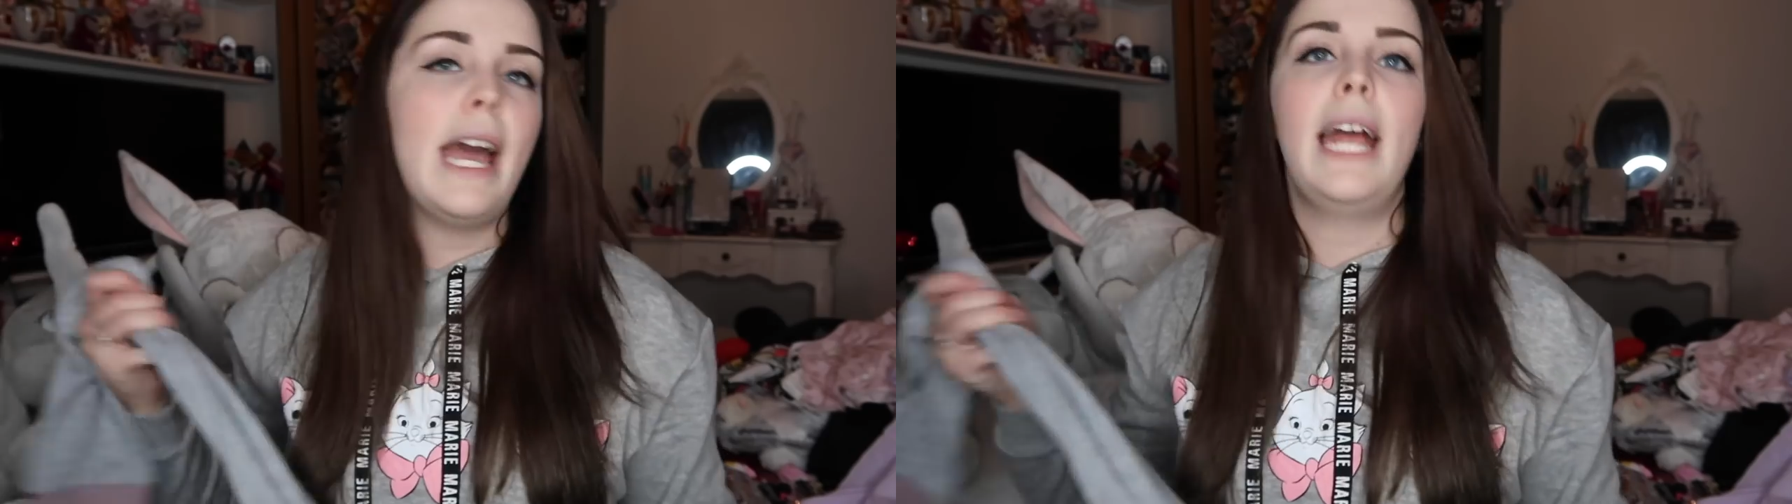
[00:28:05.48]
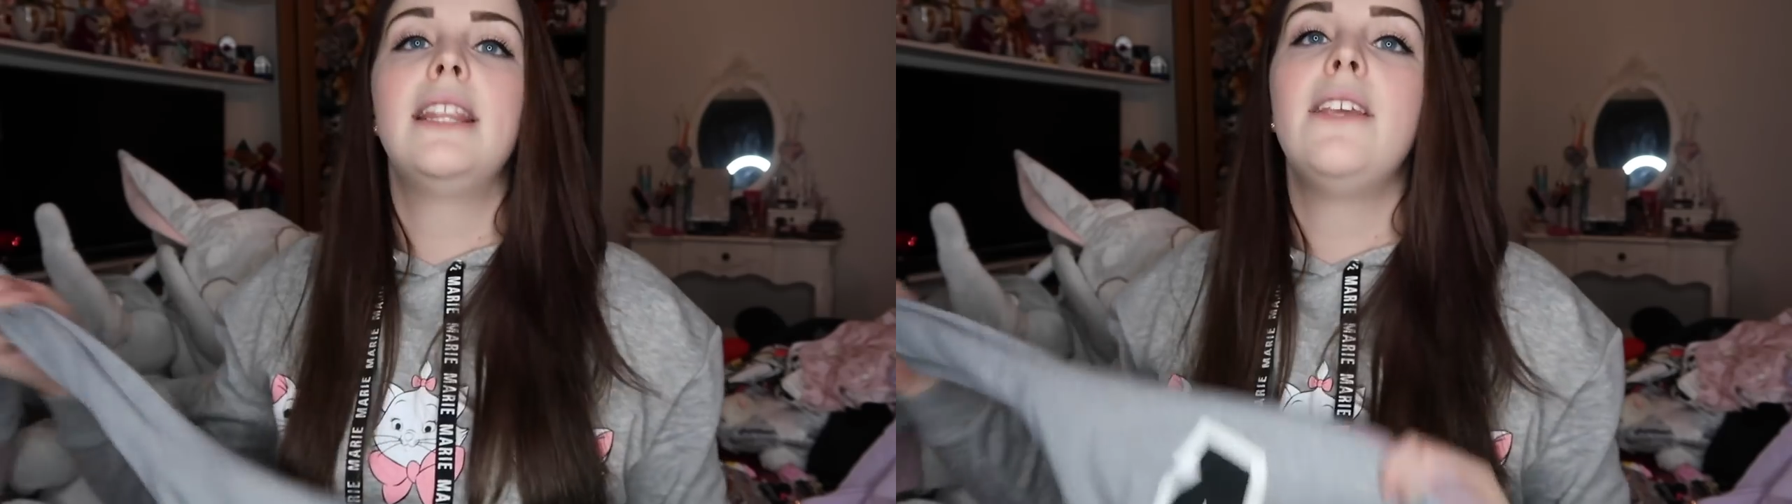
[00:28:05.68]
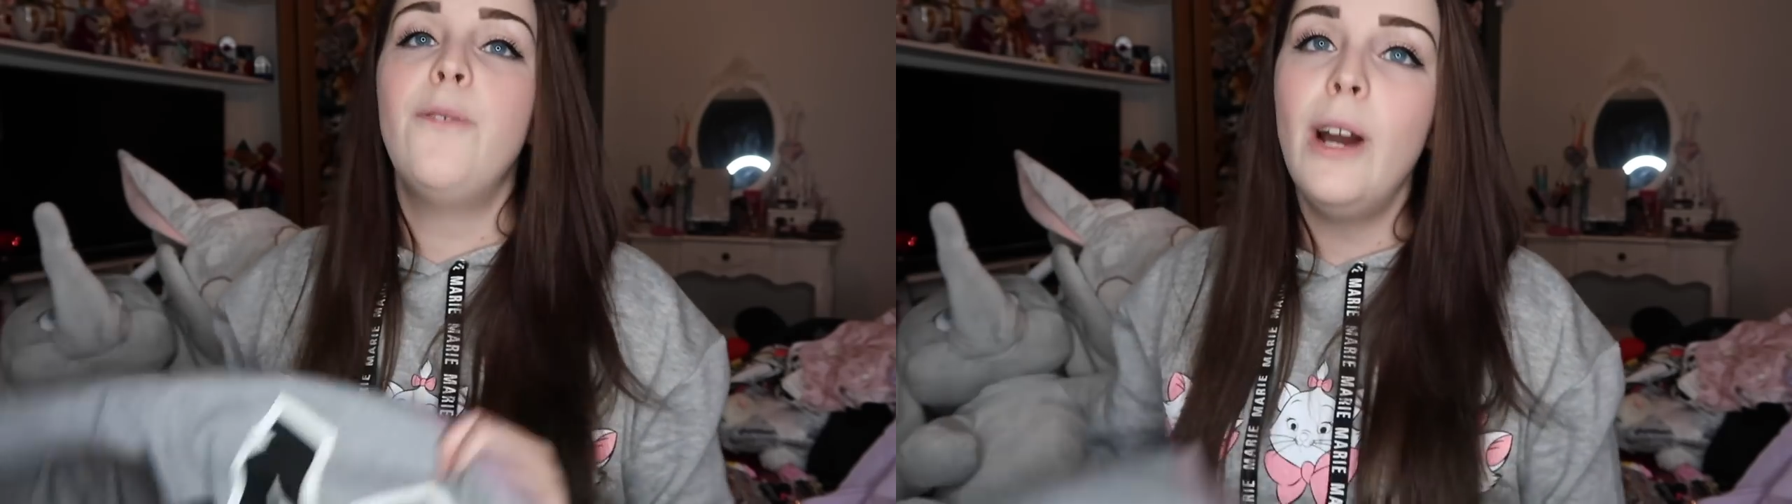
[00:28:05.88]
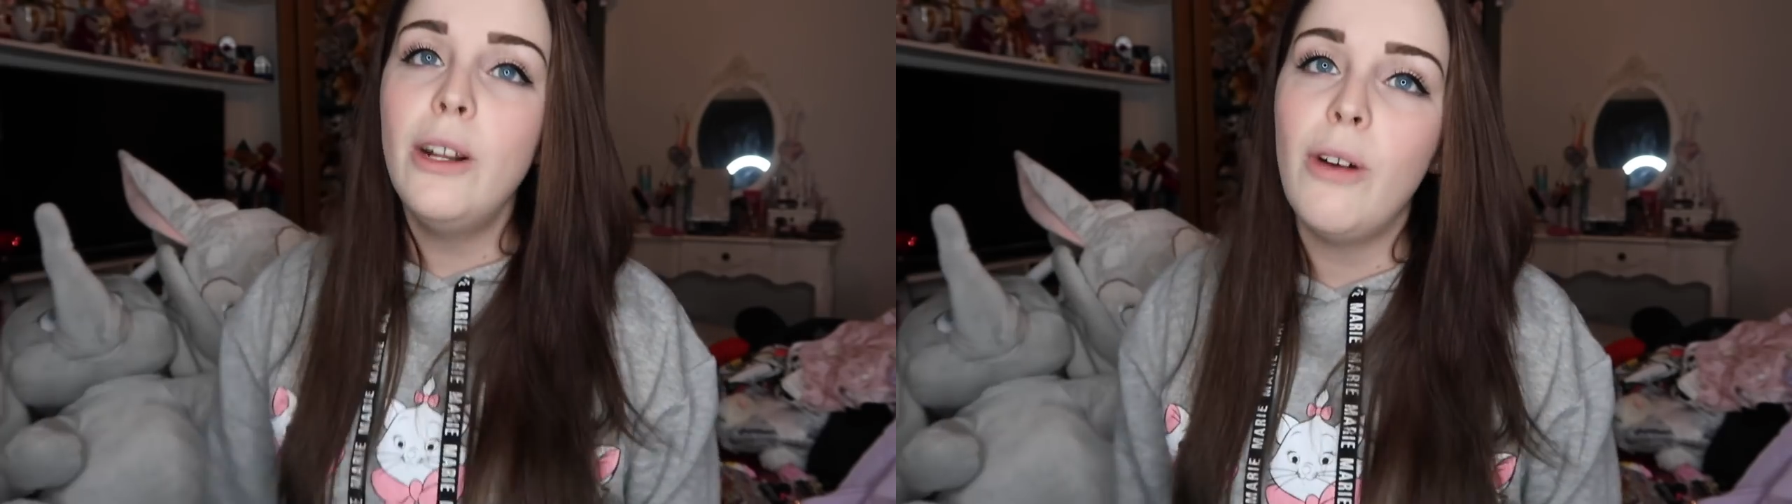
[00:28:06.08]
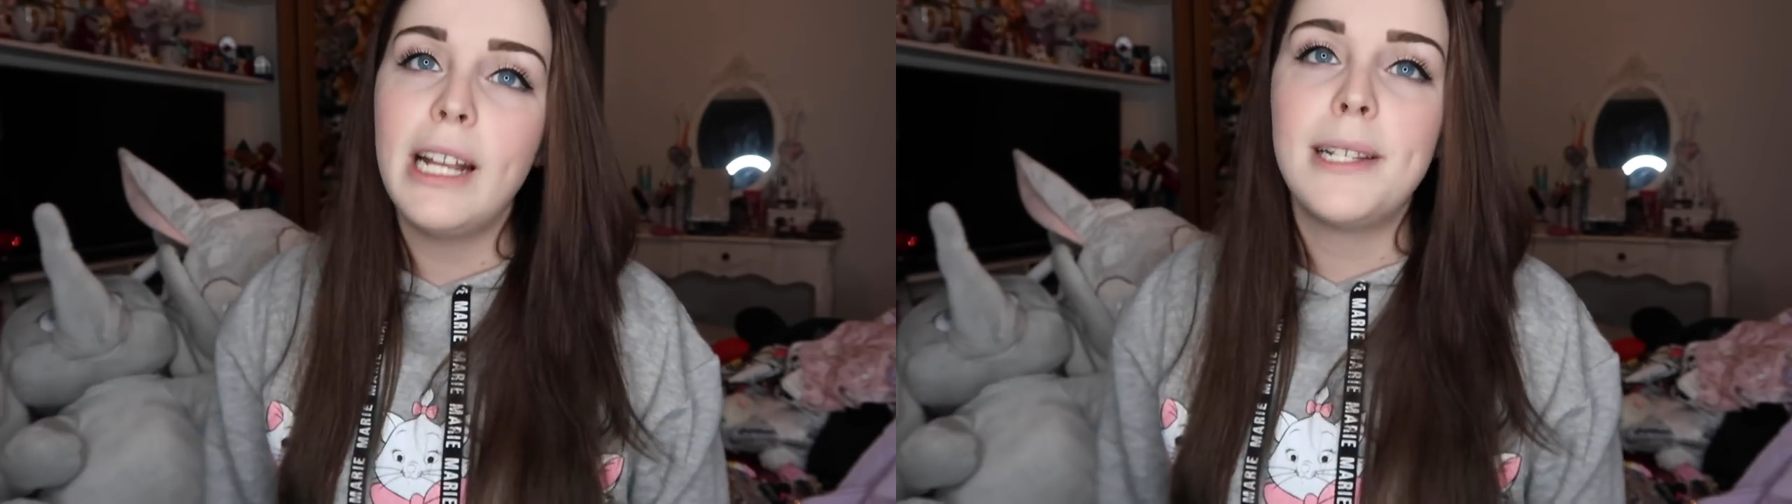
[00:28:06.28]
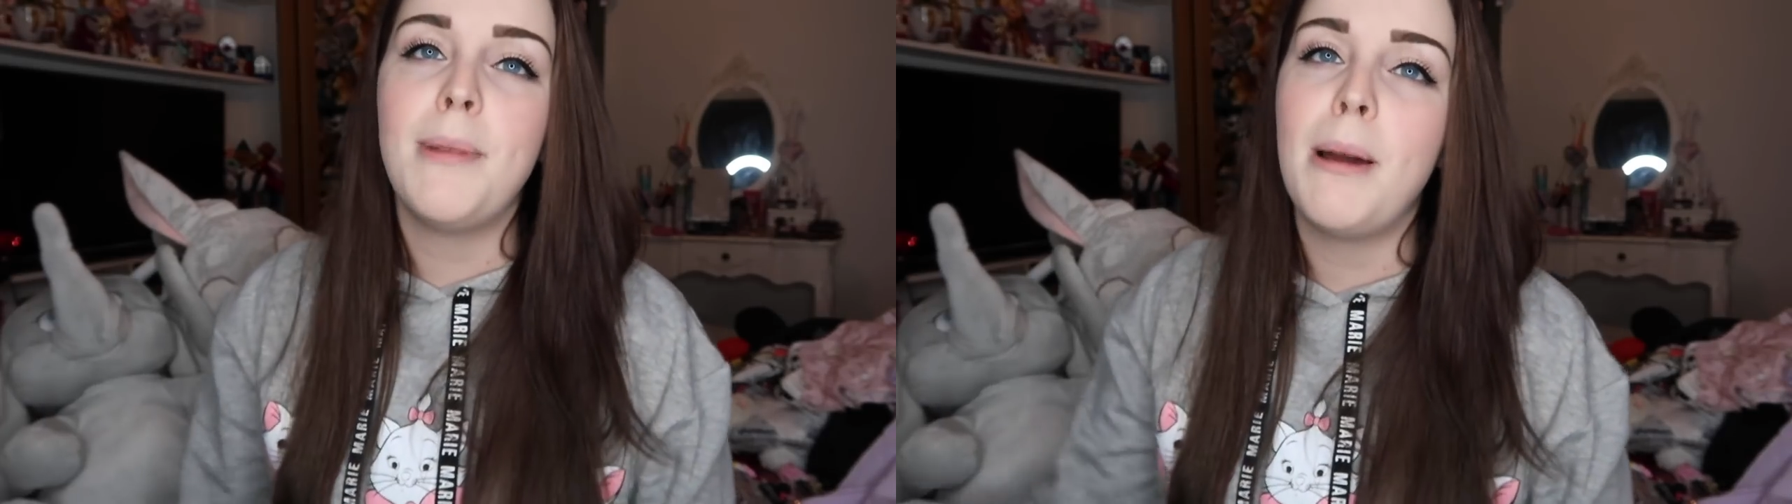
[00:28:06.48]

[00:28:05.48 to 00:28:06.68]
And the final item